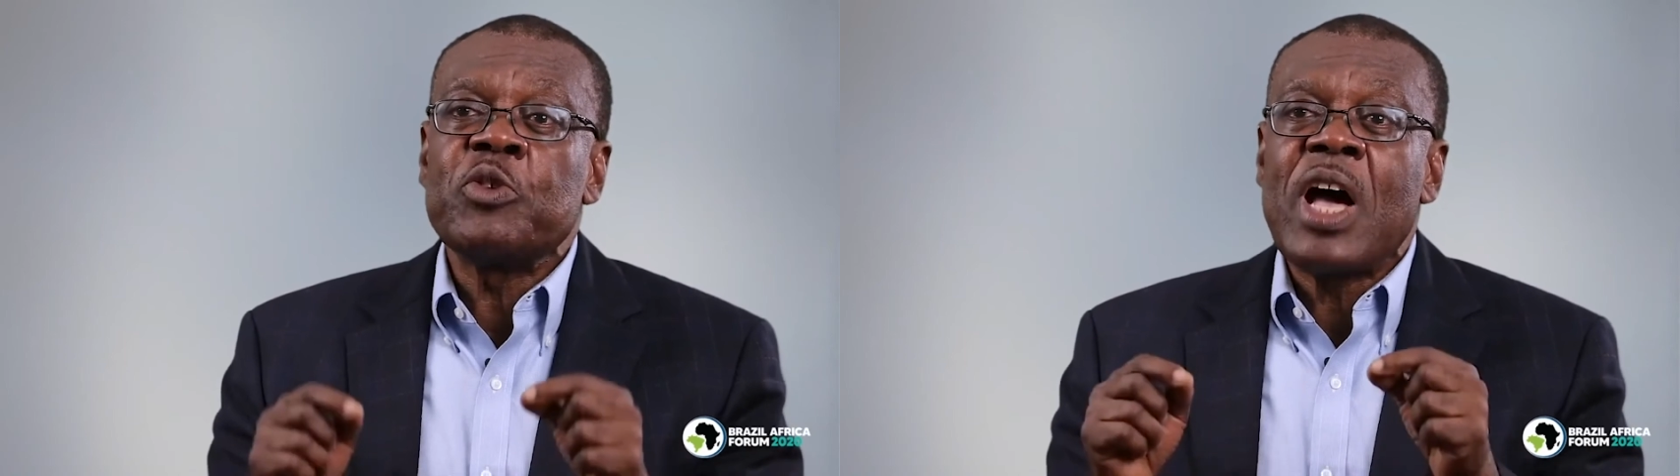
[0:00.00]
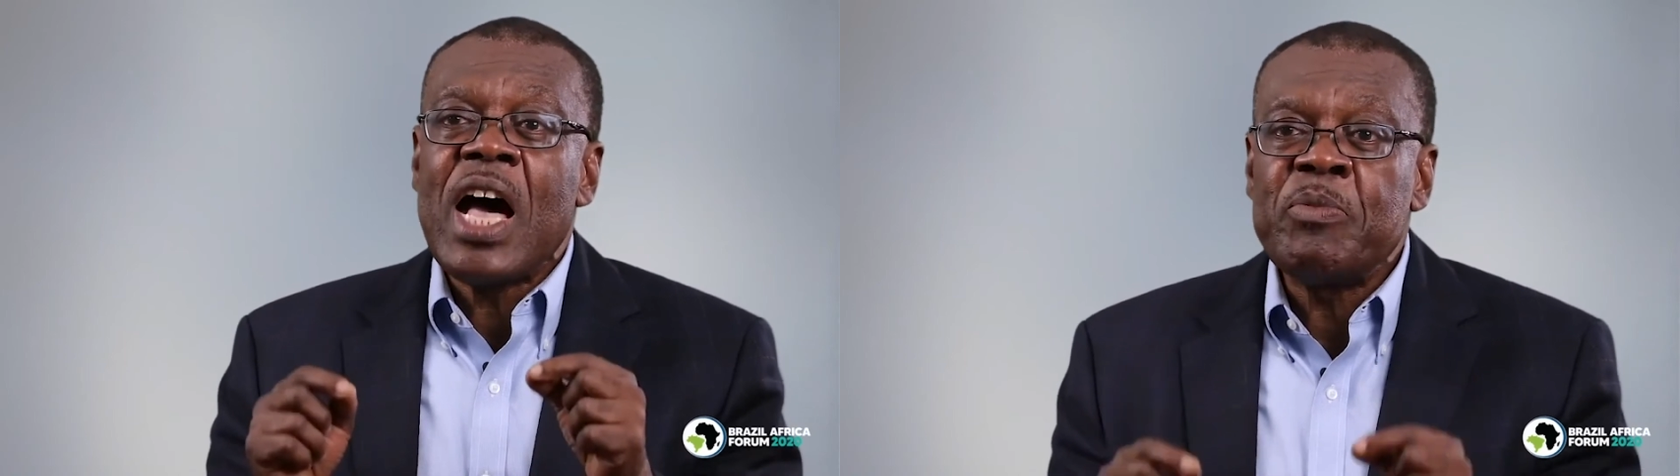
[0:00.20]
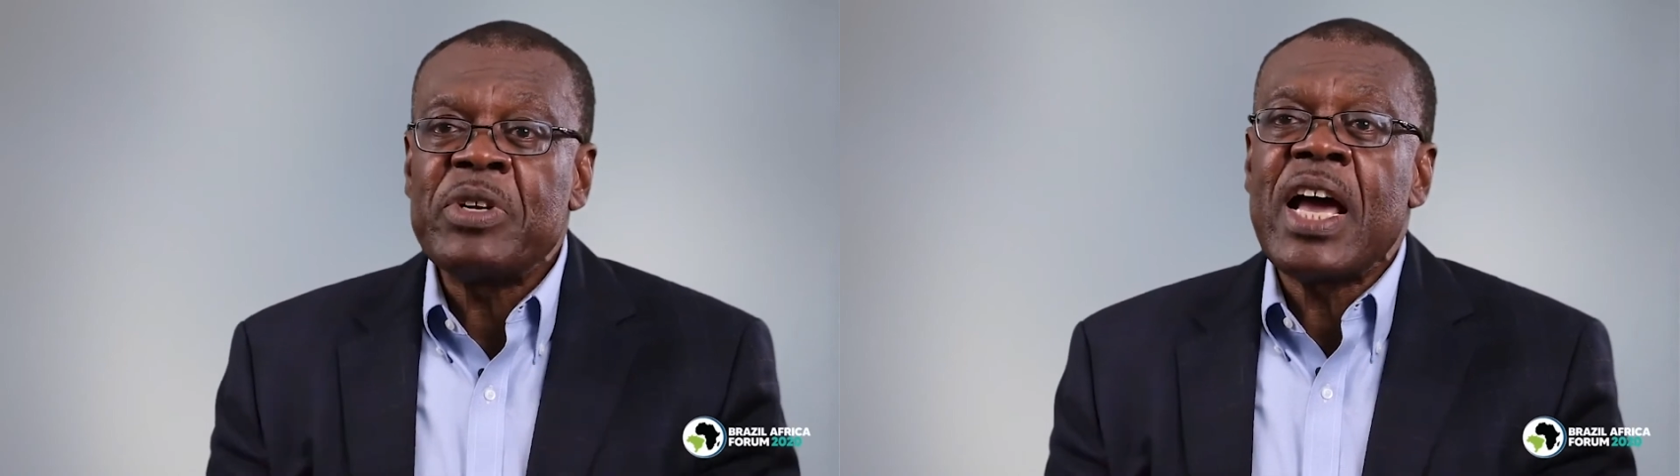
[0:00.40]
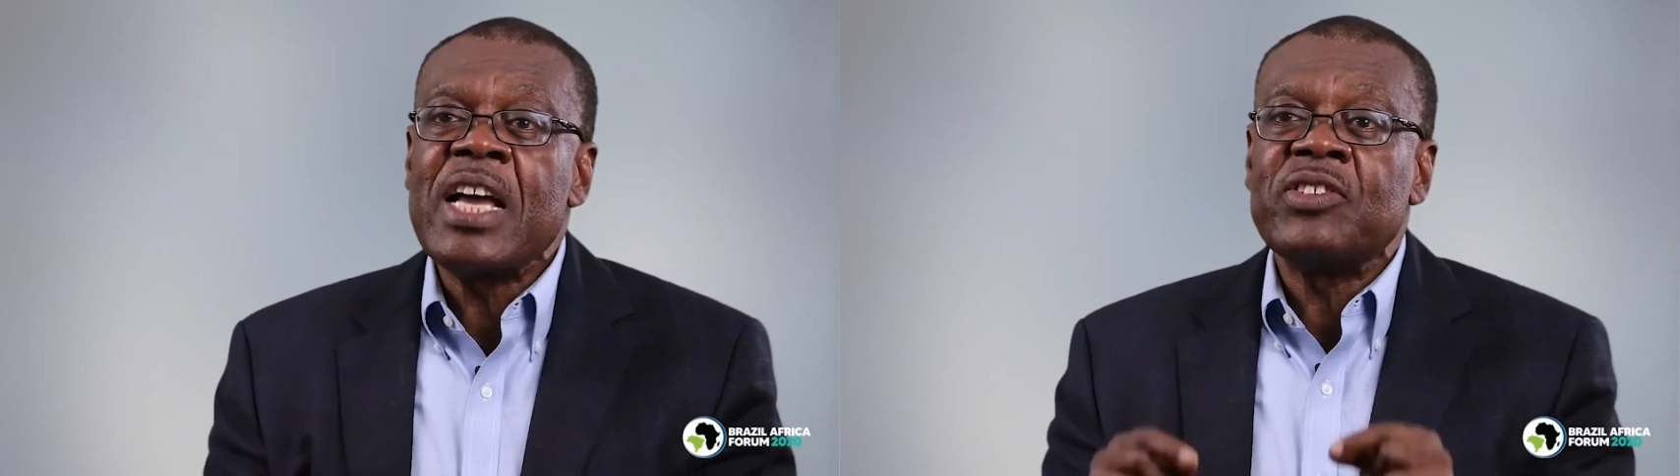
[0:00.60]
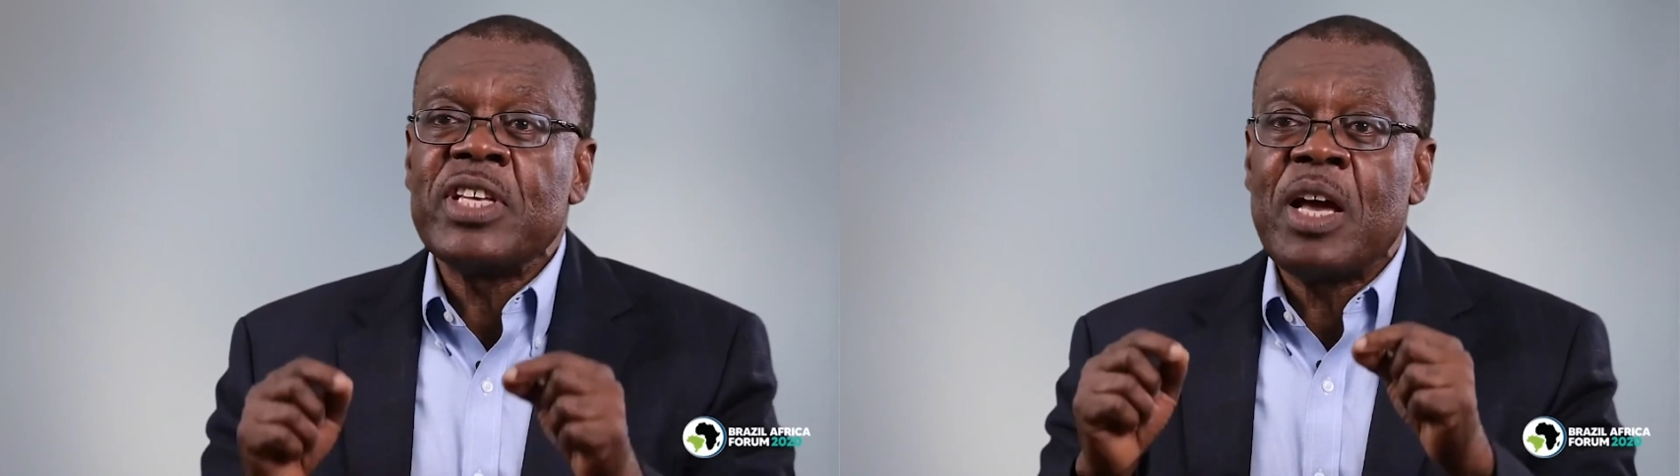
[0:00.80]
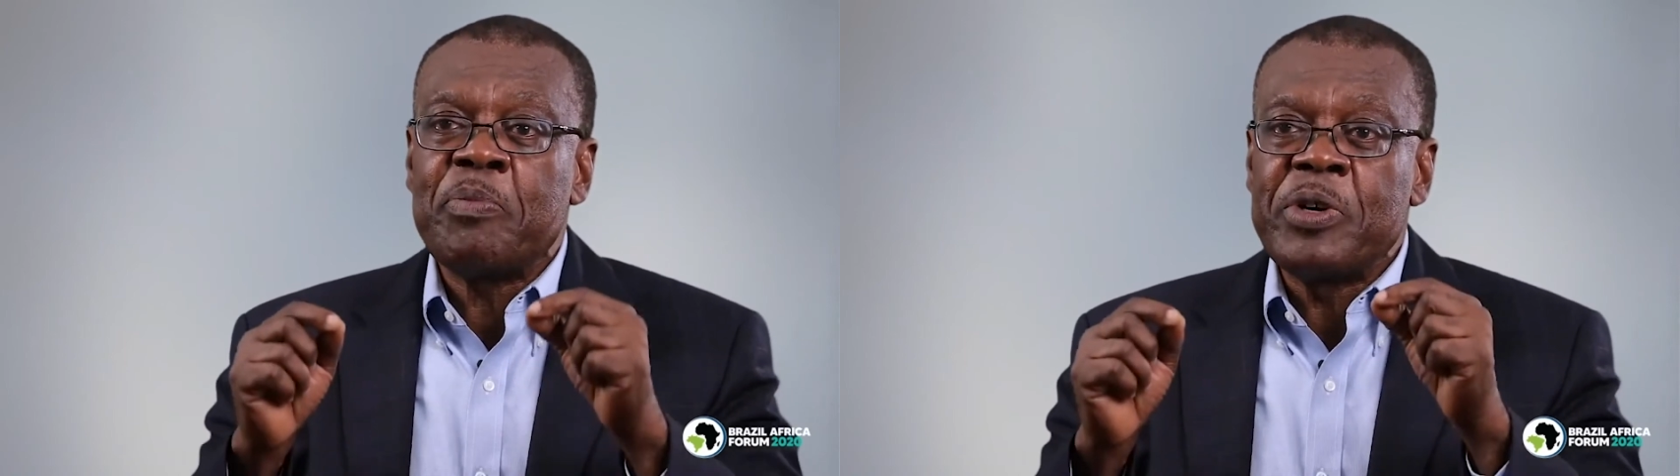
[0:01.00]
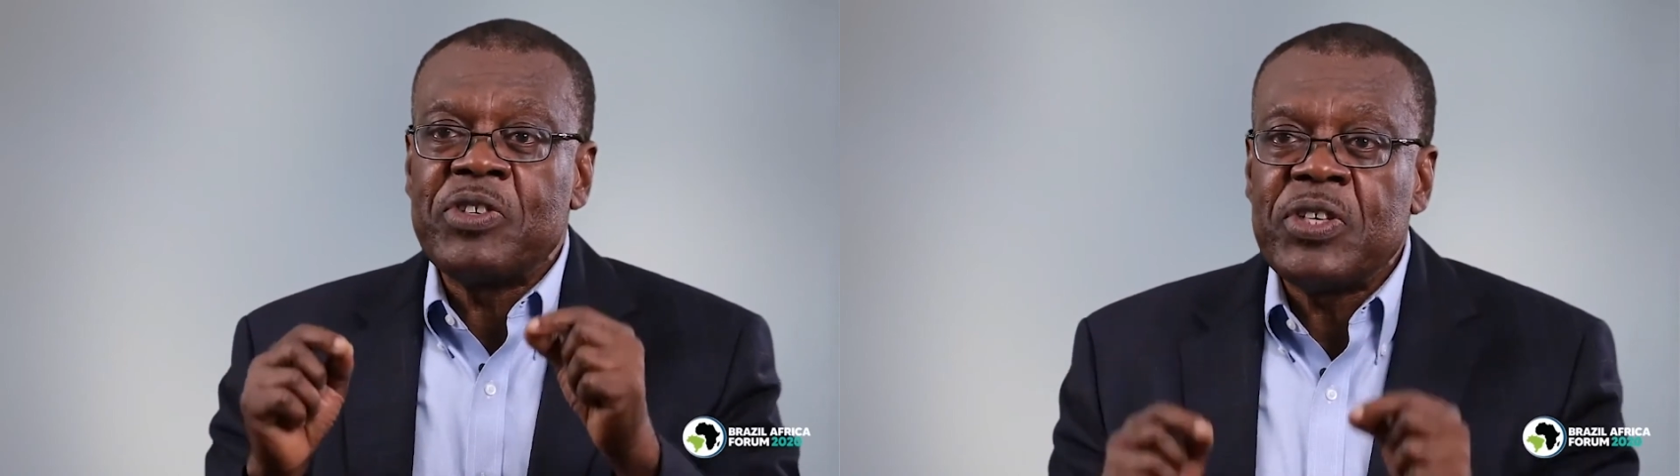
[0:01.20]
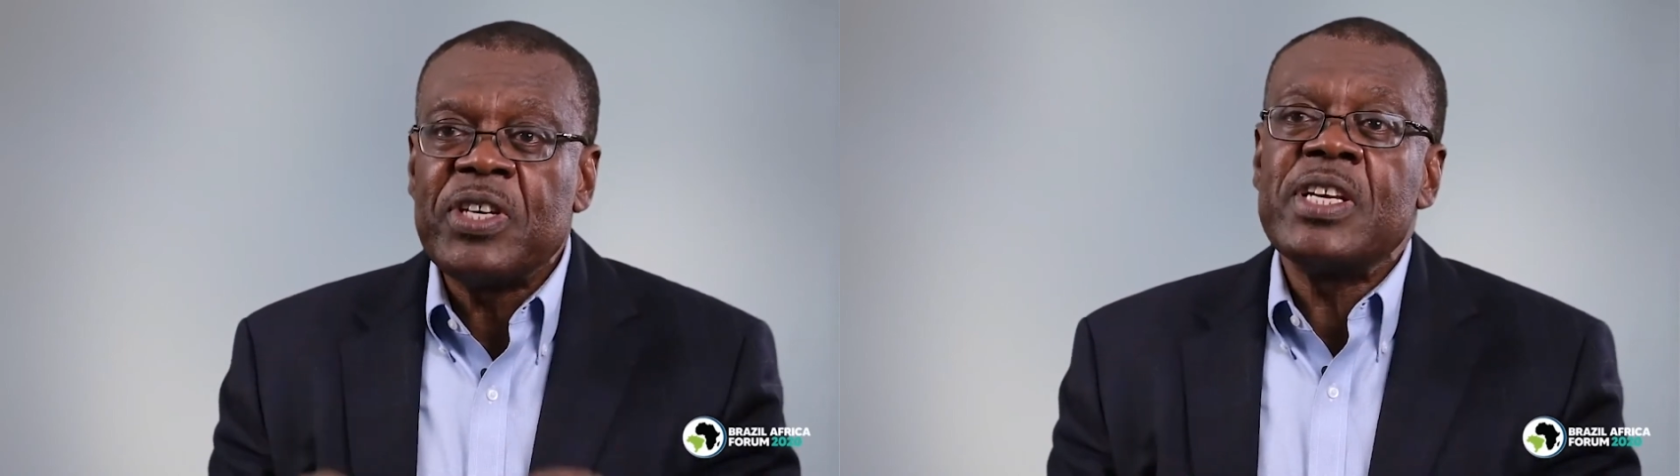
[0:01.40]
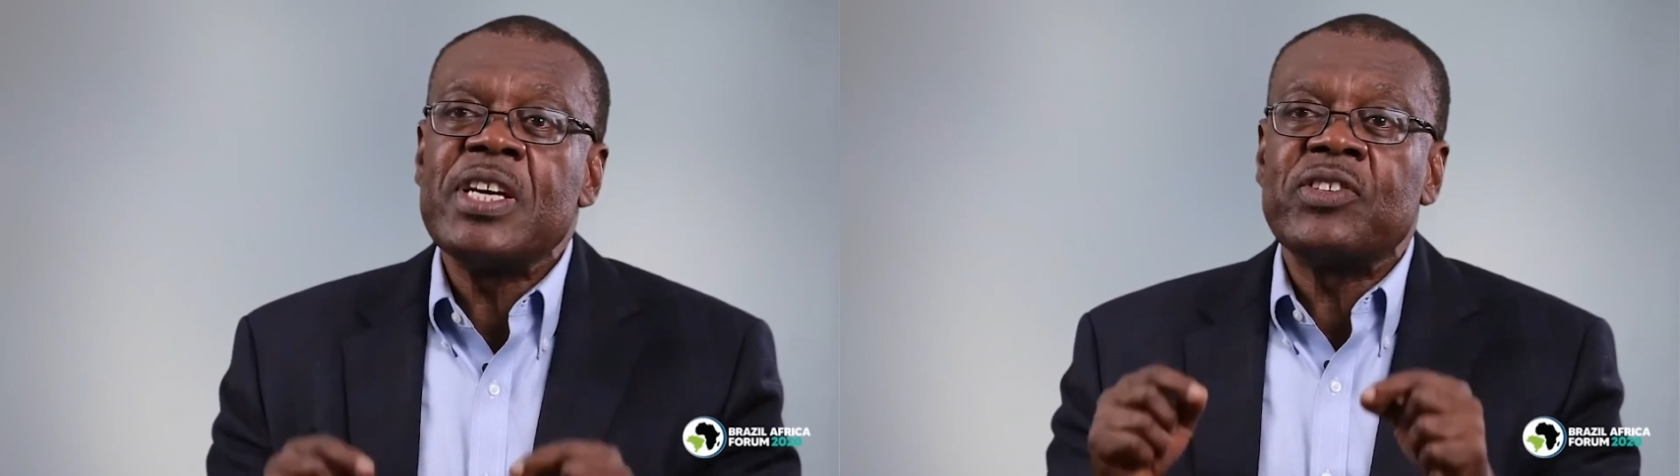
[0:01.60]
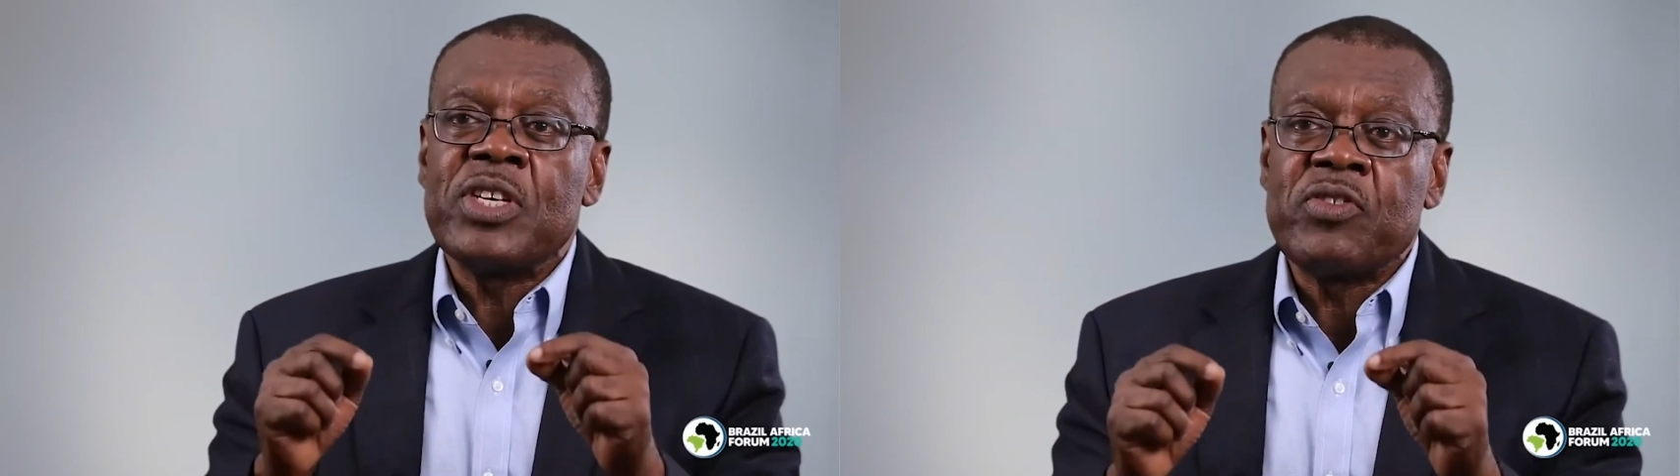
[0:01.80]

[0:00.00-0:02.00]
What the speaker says: to harmonize their procedures